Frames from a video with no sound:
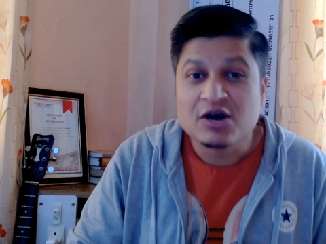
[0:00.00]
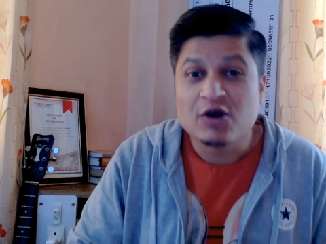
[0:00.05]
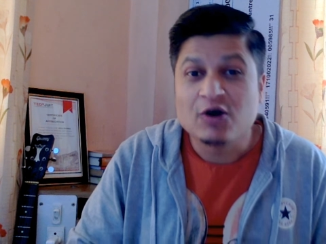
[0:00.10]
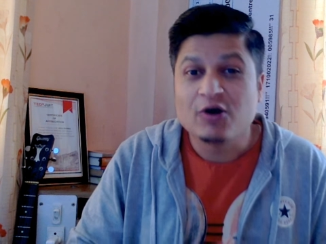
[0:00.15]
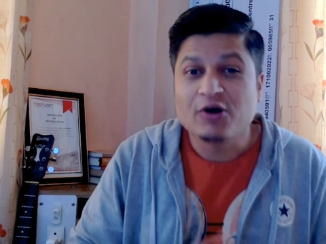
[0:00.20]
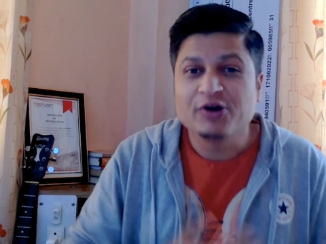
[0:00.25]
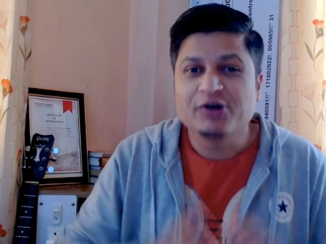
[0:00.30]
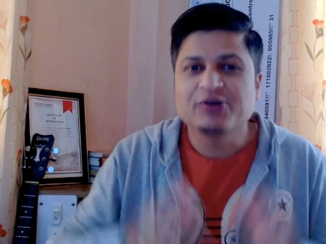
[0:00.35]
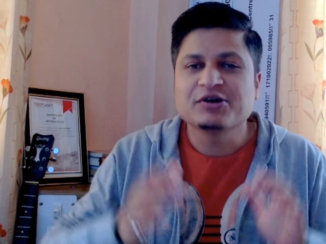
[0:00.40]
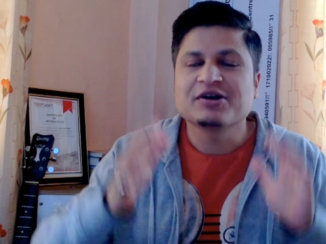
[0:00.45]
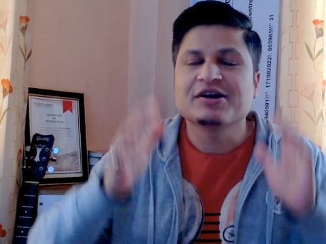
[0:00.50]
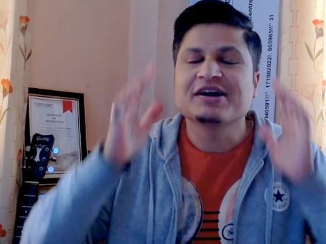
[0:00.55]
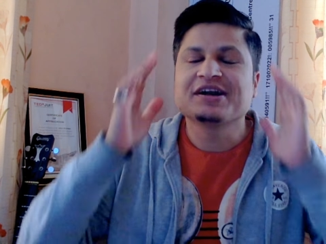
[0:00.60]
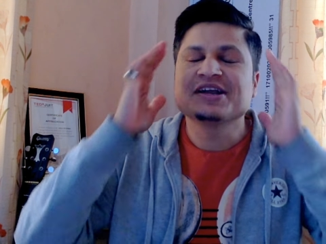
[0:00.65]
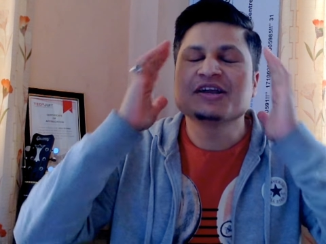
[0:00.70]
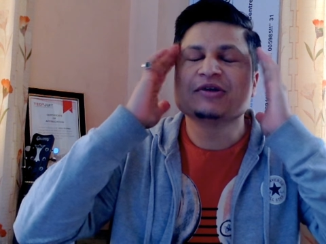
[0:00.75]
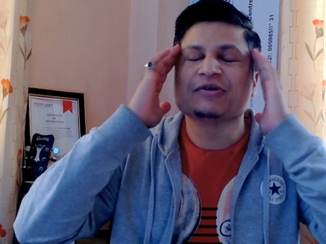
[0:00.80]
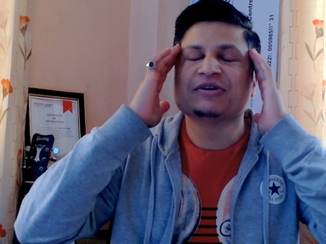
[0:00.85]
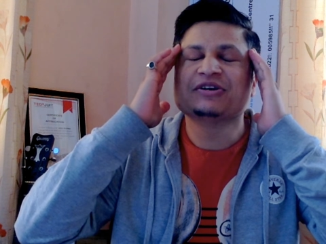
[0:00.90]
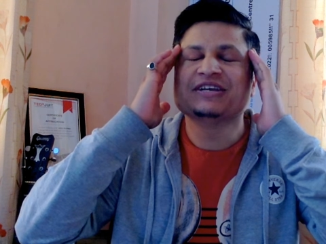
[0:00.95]
or
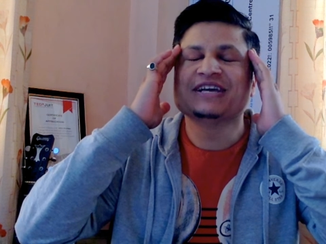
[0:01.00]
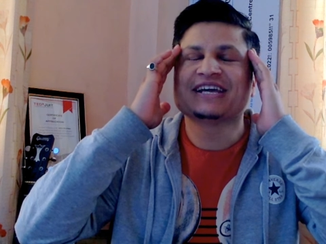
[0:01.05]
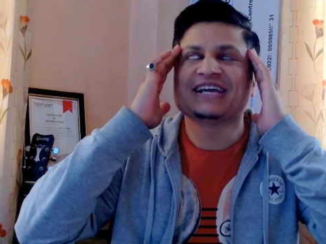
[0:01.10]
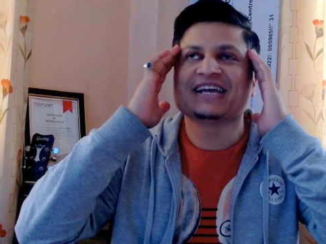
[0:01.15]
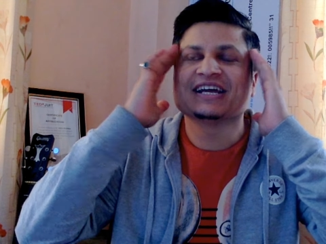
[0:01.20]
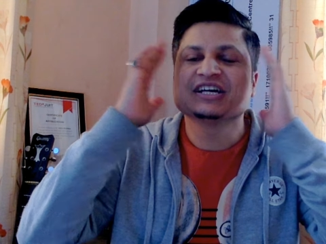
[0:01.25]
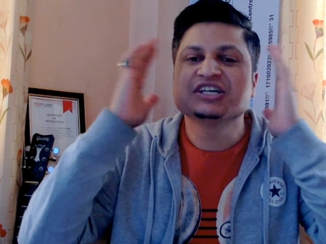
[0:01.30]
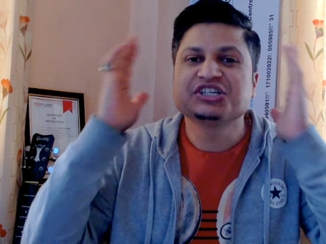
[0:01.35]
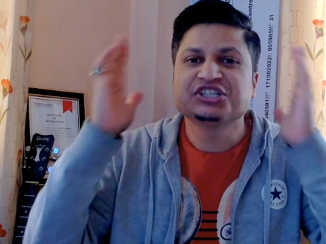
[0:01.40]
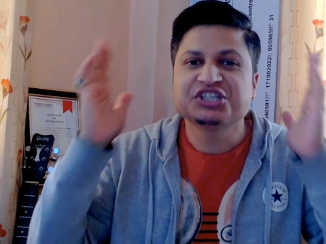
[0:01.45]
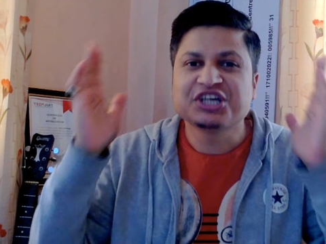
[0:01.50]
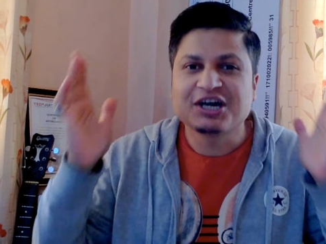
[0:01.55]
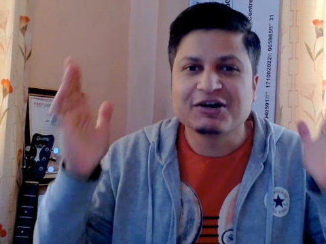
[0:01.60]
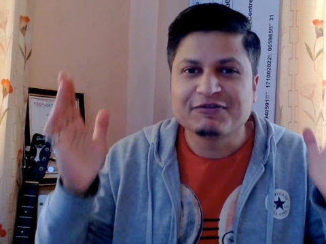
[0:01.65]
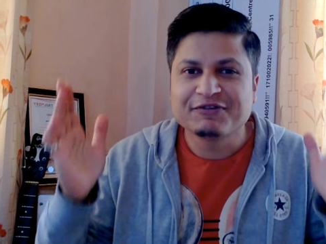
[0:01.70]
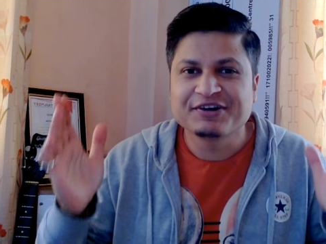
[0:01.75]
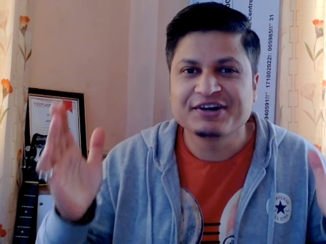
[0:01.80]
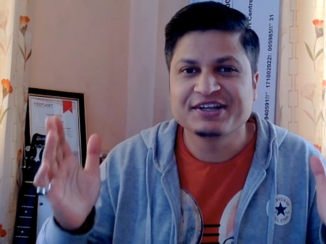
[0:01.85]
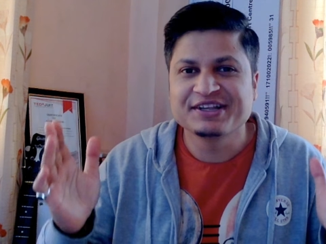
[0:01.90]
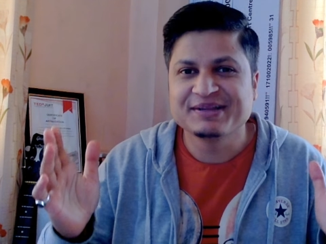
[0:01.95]
you're taking a
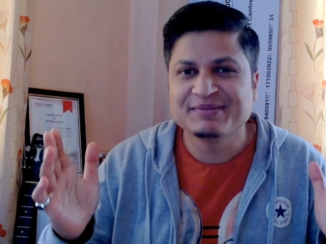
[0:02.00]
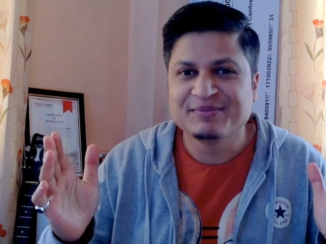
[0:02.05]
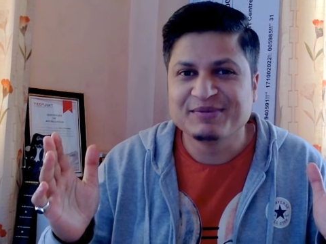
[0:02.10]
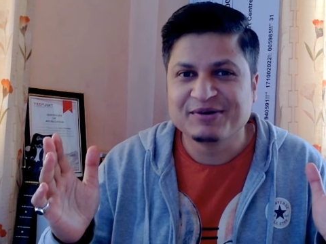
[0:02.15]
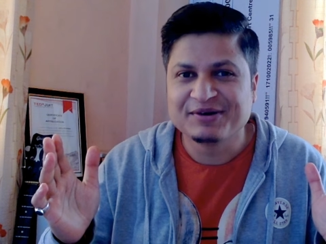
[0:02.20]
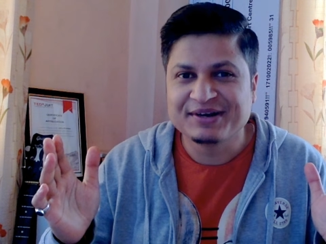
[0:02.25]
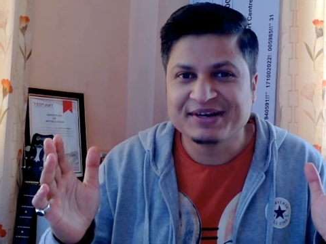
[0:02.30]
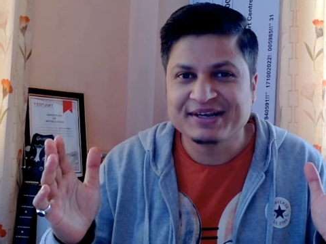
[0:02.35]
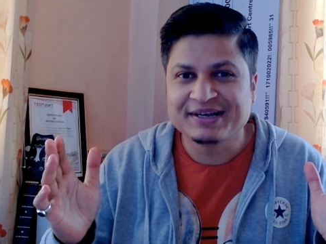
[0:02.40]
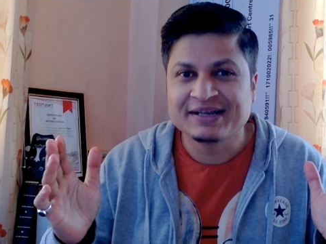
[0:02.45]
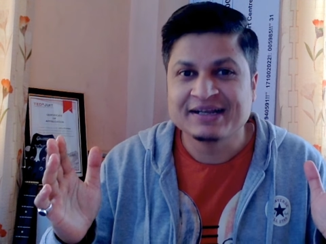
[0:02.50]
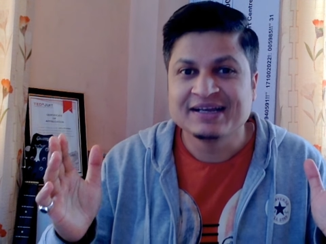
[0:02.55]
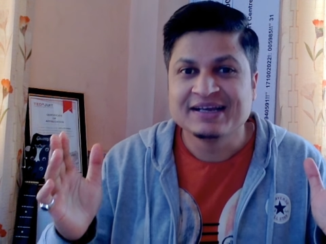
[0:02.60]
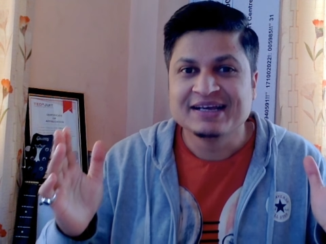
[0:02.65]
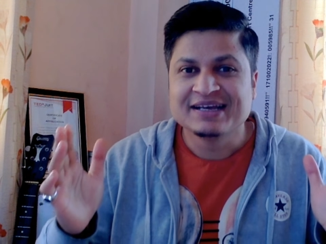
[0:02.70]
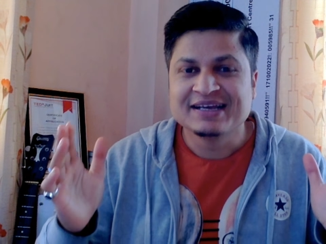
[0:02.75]
shower in the morning,